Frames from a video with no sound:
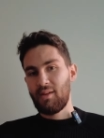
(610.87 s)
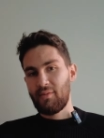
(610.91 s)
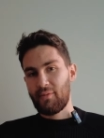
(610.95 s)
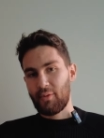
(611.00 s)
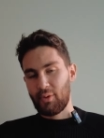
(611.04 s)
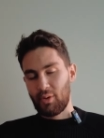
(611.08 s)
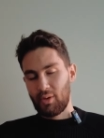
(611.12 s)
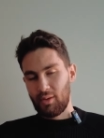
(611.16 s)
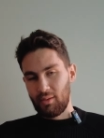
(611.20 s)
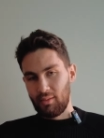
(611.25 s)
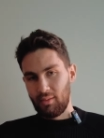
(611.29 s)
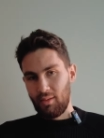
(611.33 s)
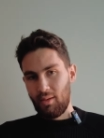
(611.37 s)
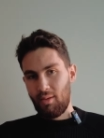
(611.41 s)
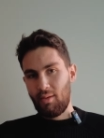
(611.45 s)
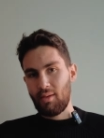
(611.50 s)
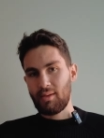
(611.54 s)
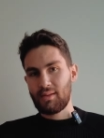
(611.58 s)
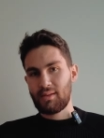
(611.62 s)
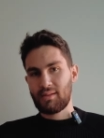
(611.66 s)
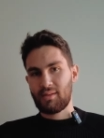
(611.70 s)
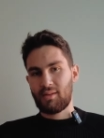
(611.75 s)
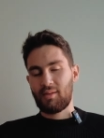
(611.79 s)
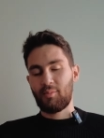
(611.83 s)
for a
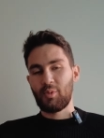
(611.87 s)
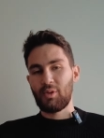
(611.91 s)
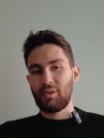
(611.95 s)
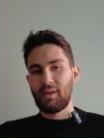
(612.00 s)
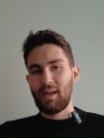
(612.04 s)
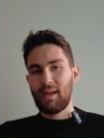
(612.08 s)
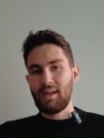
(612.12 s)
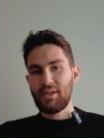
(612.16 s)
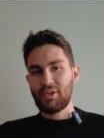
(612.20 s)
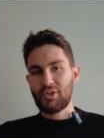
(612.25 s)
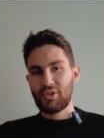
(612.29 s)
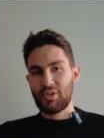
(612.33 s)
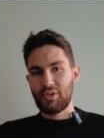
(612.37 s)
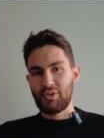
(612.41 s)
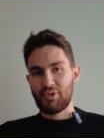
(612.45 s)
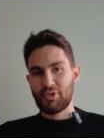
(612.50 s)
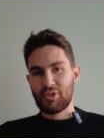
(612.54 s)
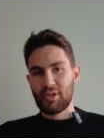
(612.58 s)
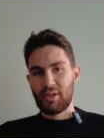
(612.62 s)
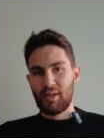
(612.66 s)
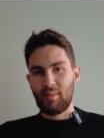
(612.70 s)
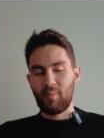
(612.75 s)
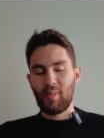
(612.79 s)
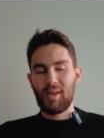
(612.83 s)
long term
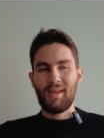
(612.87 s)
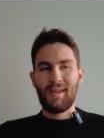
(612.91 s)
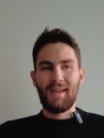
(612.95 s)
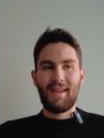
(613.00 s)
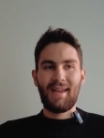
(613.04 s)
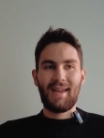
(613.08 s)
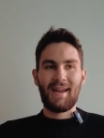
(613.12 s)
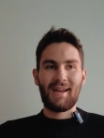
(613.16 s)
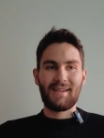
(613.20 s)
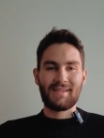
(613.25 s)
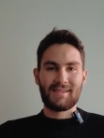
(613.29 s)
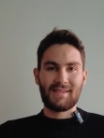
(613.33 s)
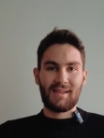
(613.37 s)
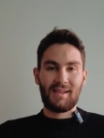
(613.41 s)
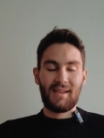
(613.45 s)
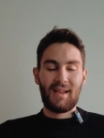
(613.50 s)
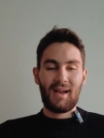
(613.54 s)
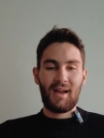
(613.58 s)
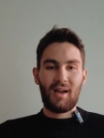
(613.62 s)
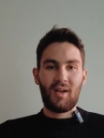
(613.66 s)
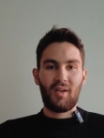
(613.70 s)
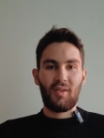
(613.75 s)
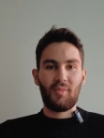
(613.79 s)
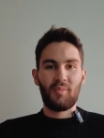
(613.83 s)
relationship has
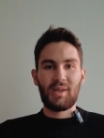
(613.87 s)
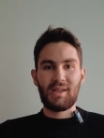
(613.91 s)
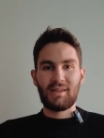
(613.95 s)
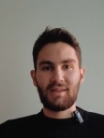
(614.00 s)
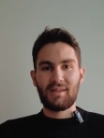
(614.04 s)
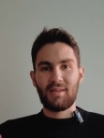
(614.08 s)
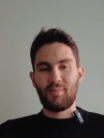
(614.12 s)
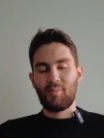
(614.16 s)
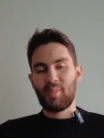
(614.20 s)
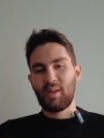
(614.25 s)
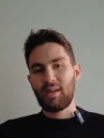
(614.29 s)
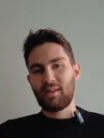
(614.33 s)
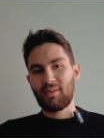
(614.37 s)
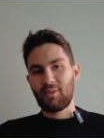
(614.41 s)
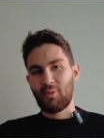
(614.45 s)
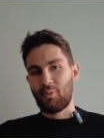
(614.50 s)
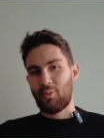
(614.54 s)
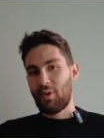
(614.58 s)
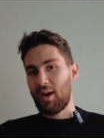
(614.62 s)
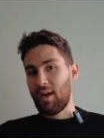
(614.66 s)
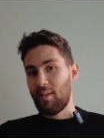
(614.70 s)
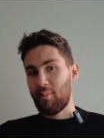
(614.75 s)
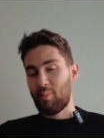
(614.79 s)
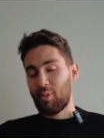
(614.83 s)
allowed me to pick the
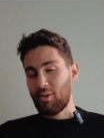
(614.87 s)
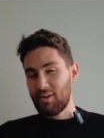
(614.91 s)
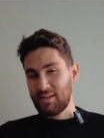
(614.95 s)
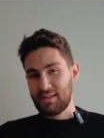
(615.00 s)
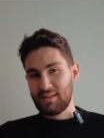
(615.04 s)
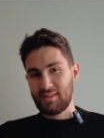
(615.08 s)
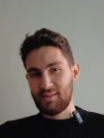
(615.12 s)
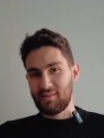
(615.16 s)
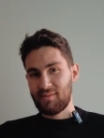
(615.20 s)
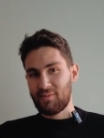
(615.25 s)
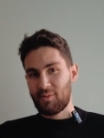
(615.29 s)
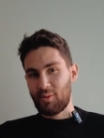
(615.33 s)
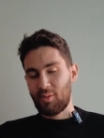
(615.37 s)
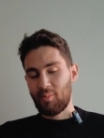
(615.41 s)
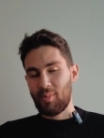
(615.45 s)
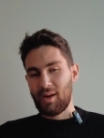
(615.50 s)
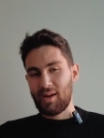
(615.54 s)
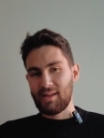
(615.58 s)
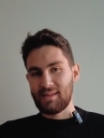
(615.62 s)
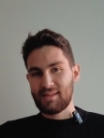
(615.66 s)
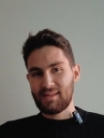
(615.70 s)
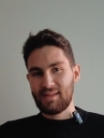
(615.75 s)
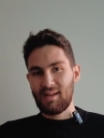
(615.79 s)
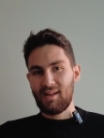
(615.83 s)
right person for
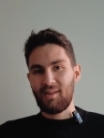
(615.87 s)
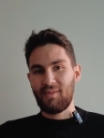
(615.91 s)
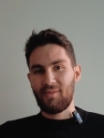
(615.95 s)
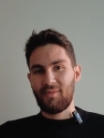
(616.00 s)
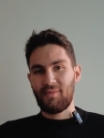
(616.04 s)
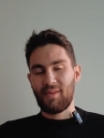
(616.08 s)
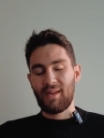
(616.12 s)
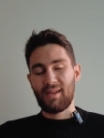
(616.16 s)
myself.